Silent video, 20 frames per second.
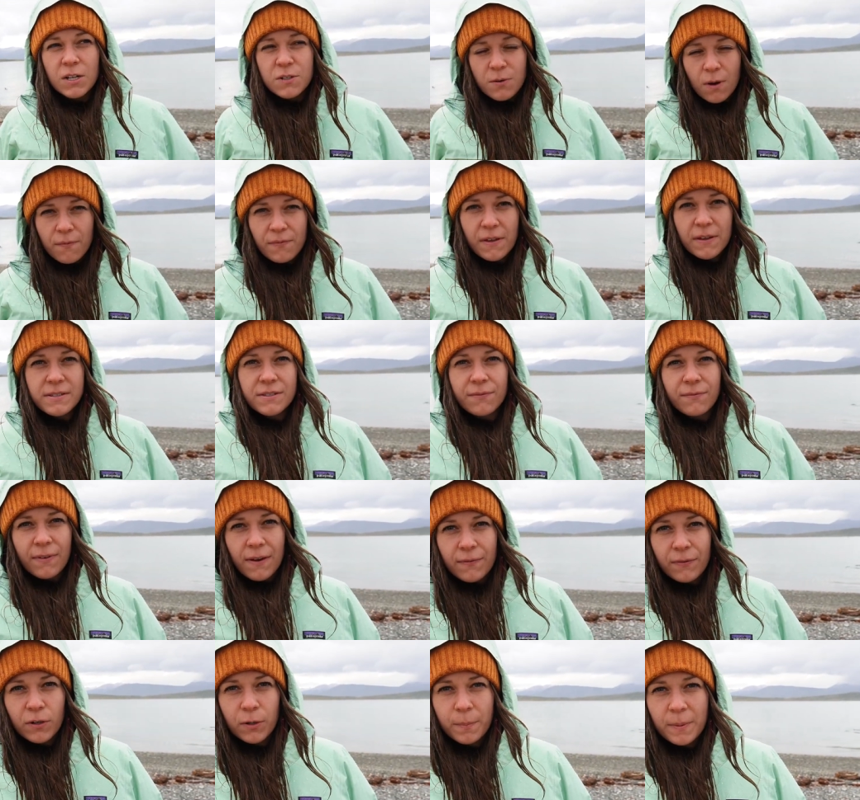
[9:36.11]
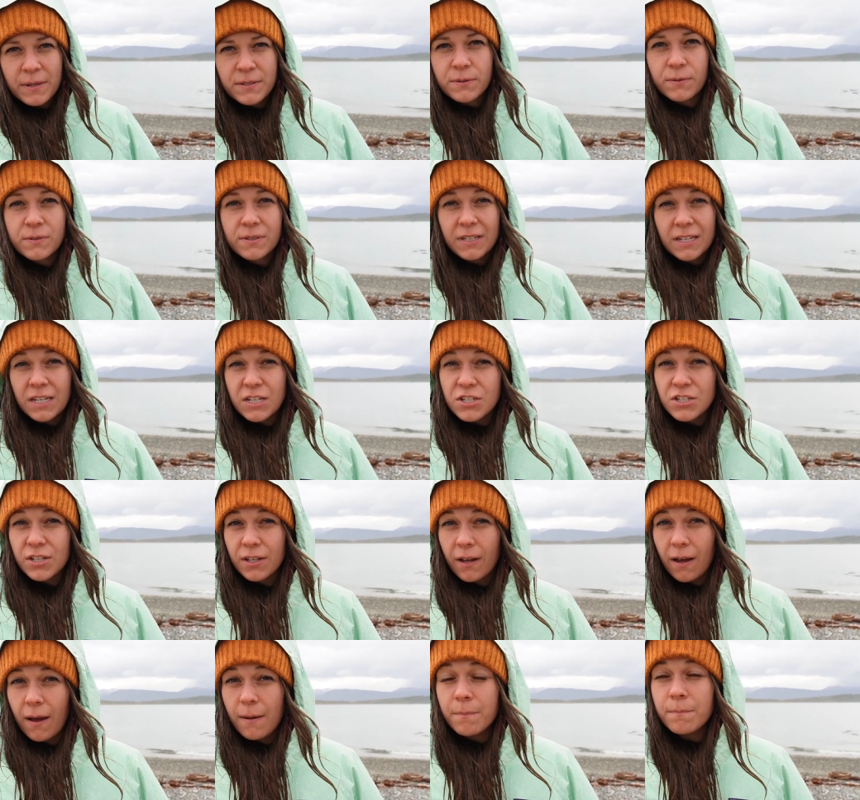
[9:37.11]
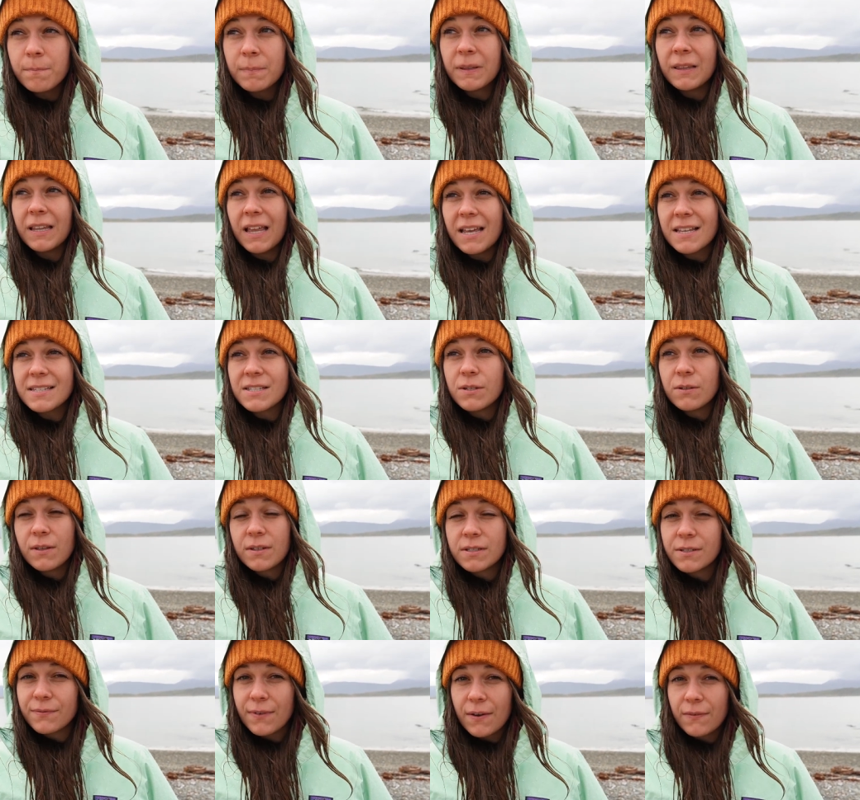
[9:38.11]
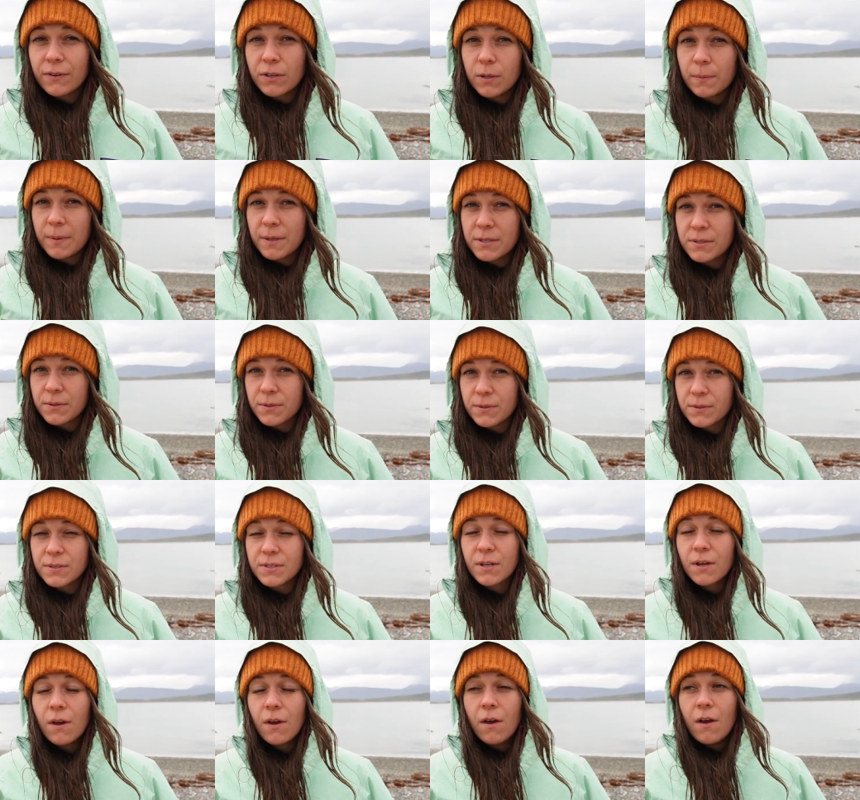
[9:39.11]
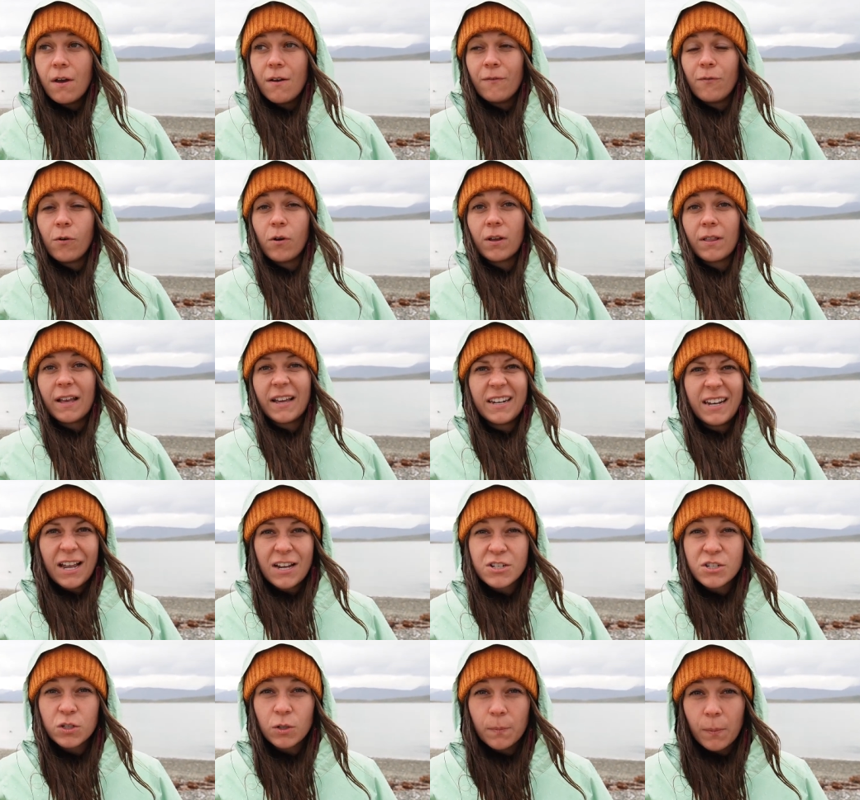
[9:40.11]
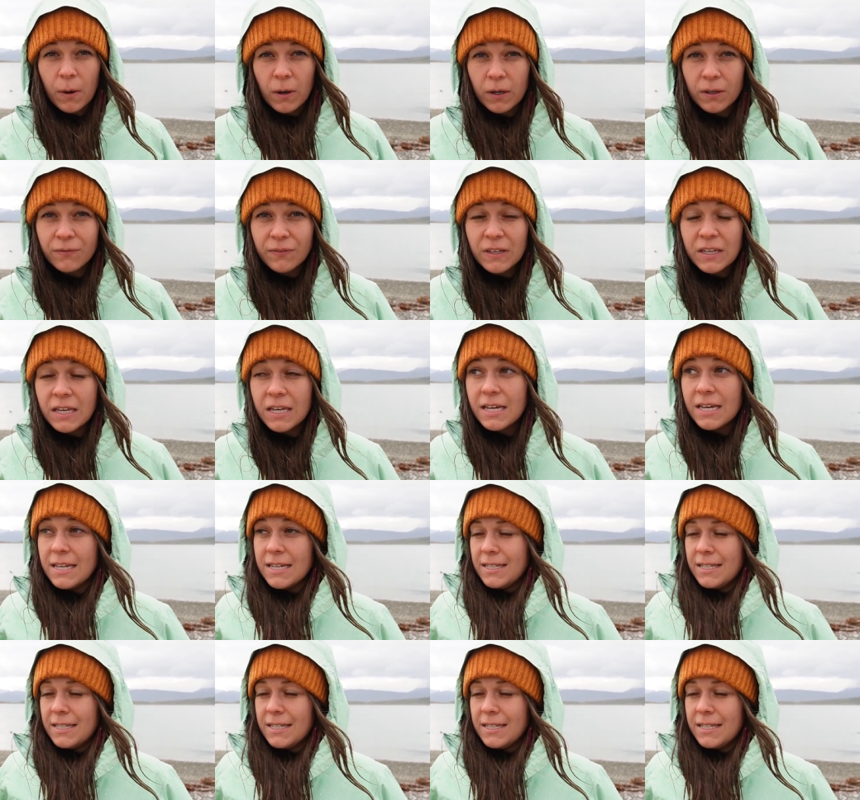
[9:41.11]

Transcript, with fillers: 12,500 pesos each to come, plus 2,500 pesos for like a national park fee.